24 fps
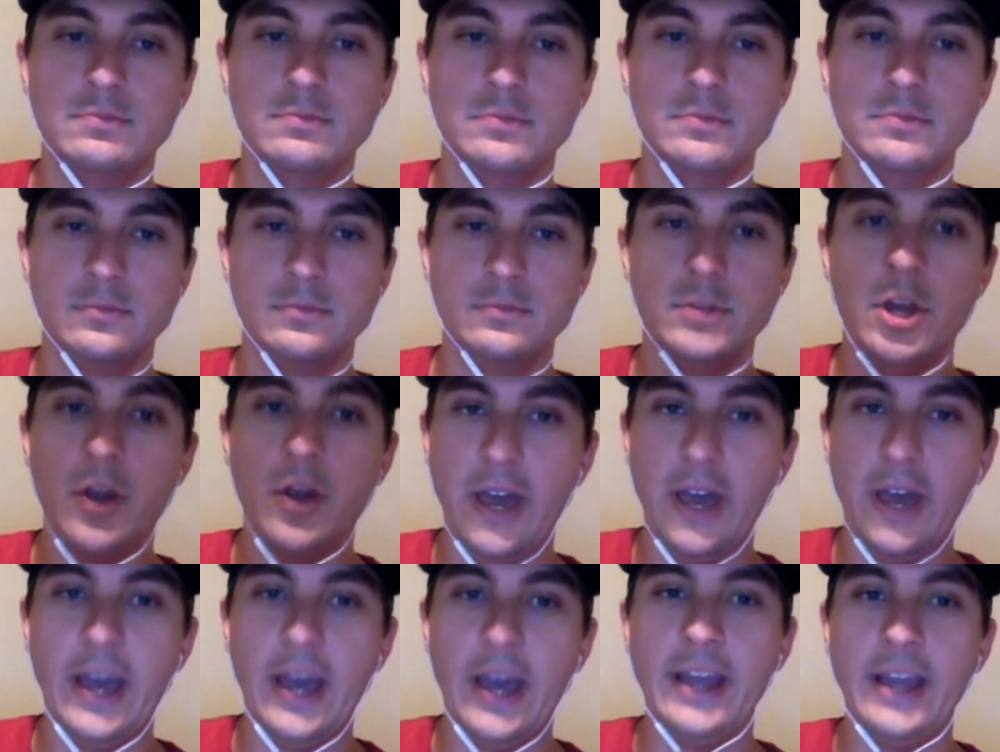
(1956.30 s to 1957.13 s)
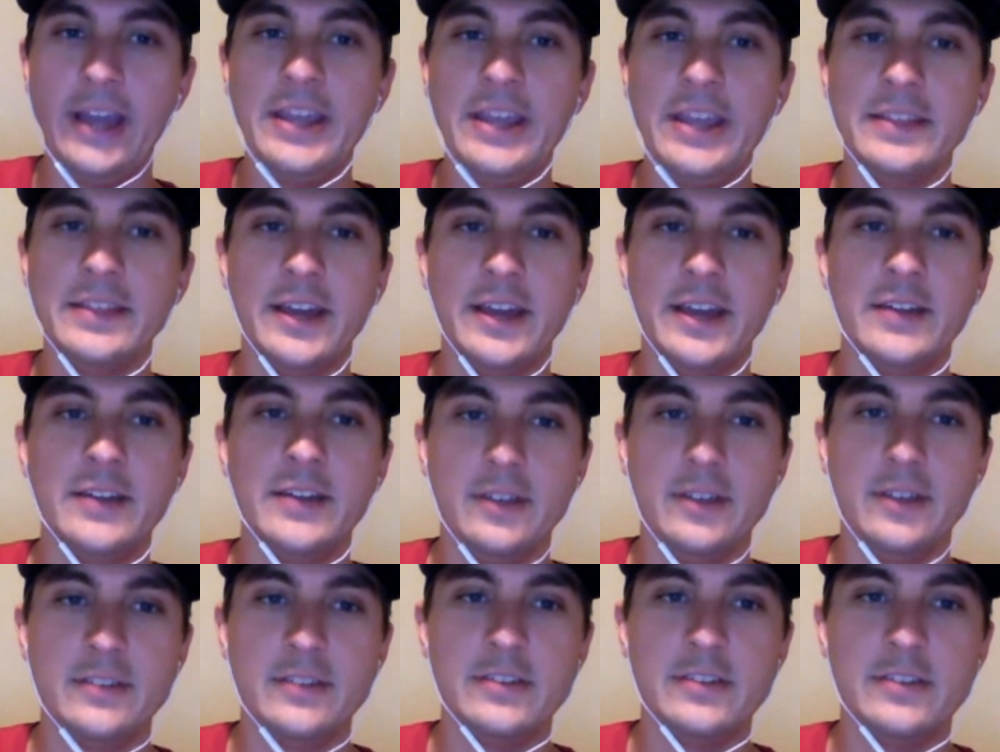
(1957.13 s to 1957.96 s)
No, I get that.
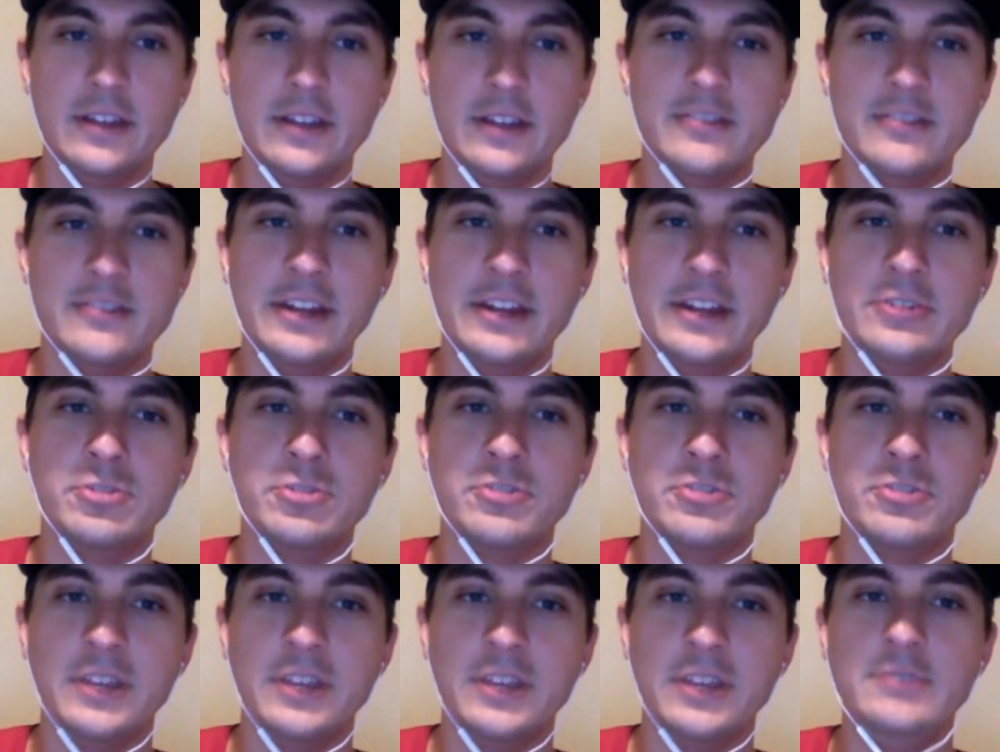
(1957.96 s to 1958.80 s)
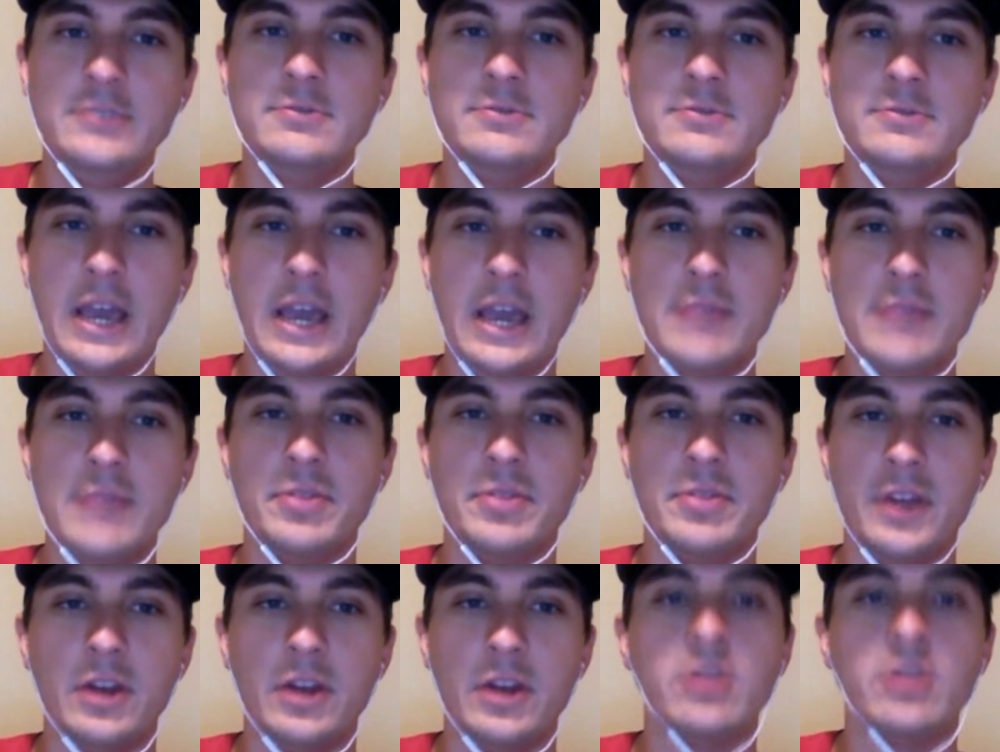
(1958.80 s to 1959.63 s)
It's an interesting
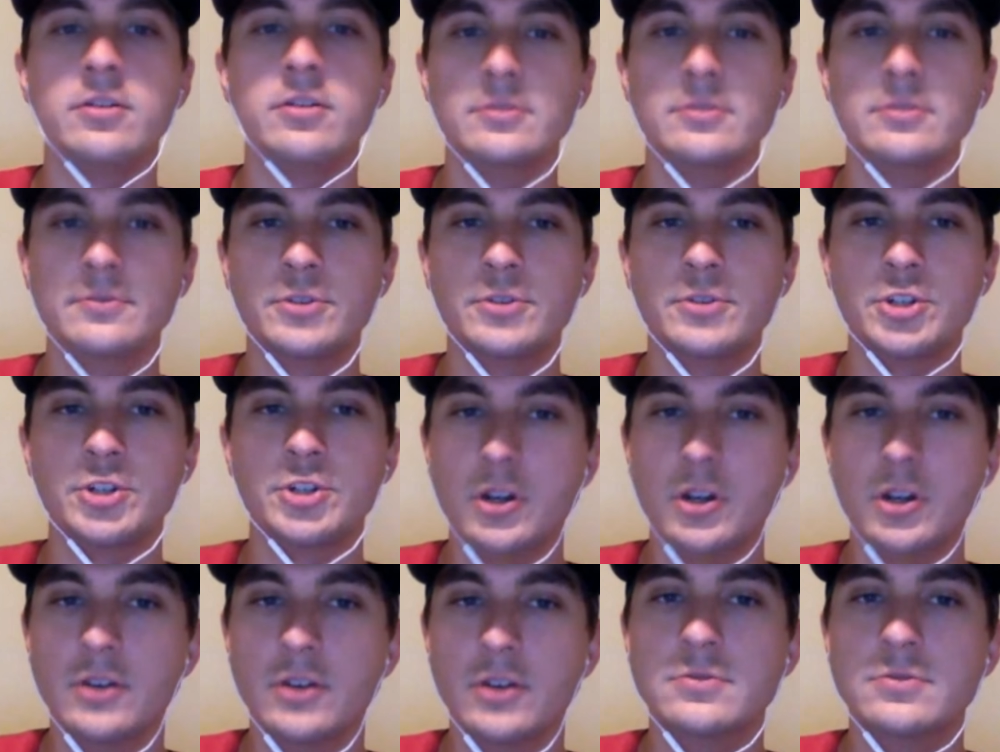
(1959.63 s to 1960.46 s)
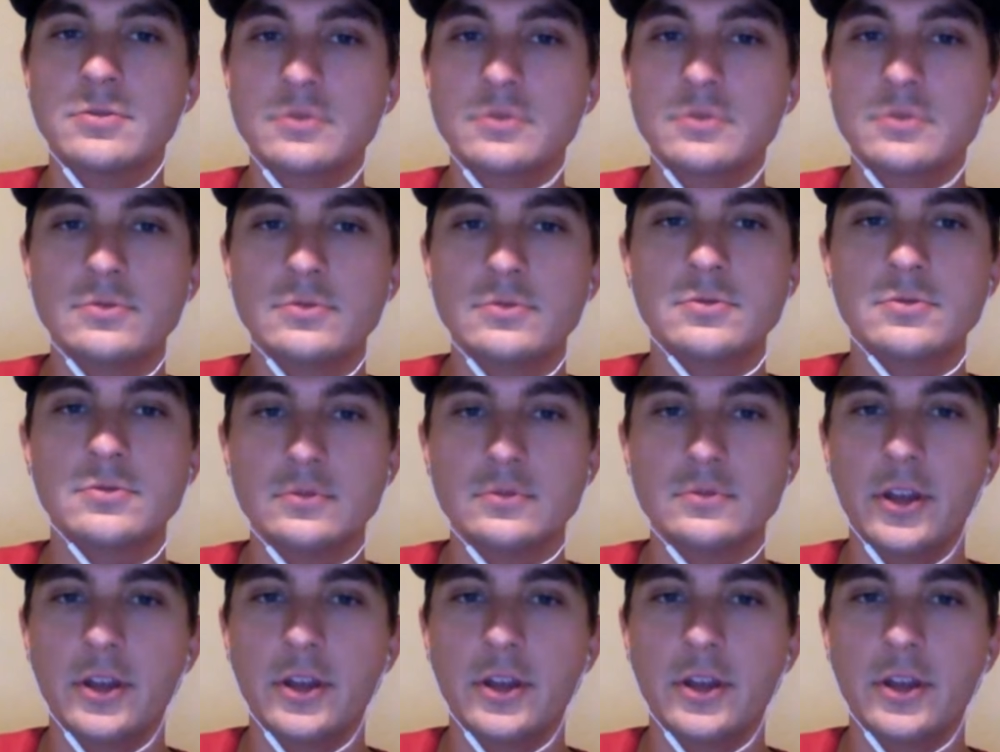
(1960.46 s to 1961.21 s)
hypothetical for sure. You know.